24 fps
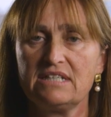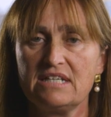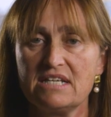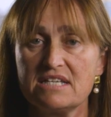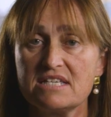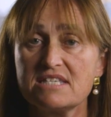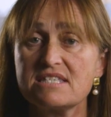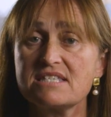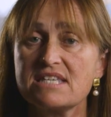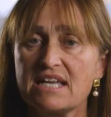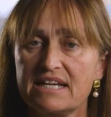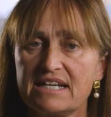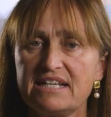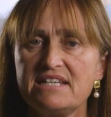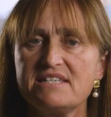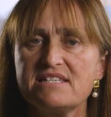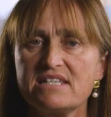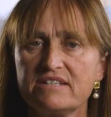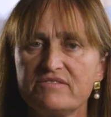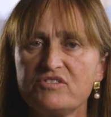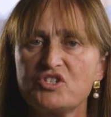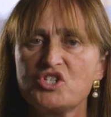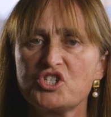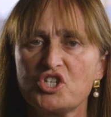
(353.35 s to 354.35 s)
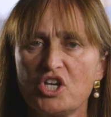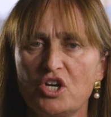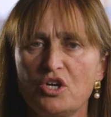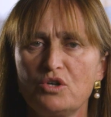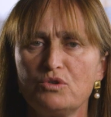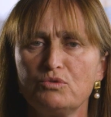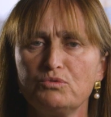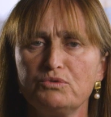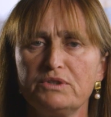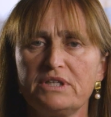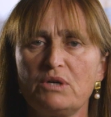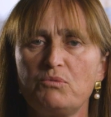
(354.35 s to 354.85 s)
studies have
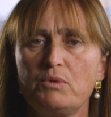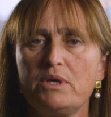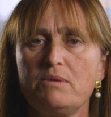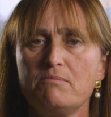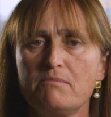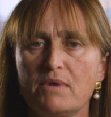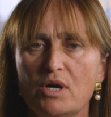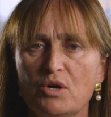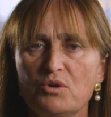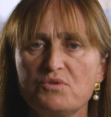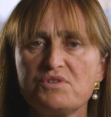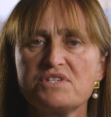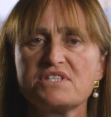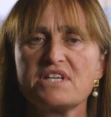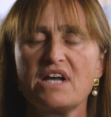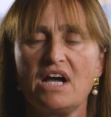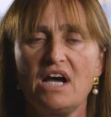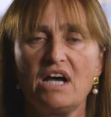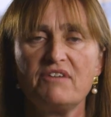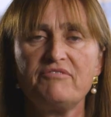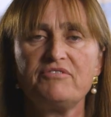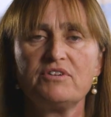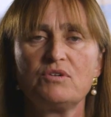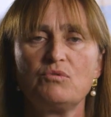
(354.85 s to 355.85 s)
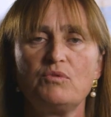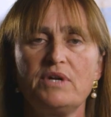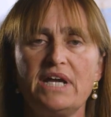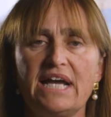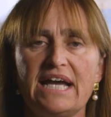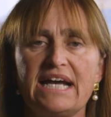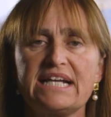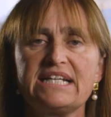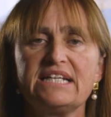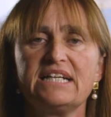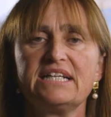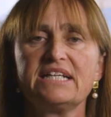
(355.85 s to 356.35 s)
shown that we most often
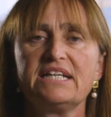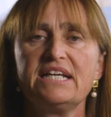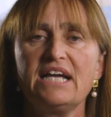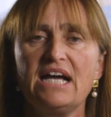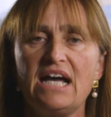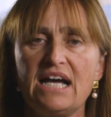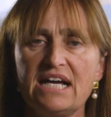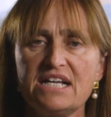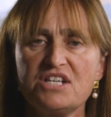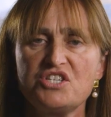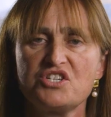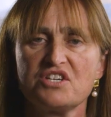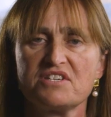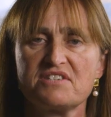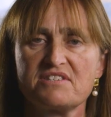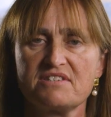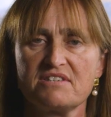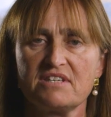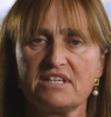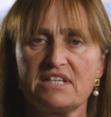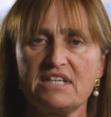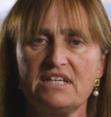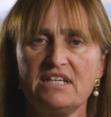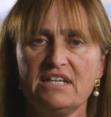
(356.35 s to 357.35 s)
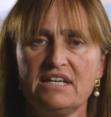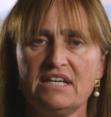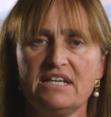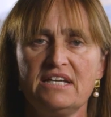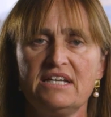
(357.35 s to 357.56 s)
react unconsciously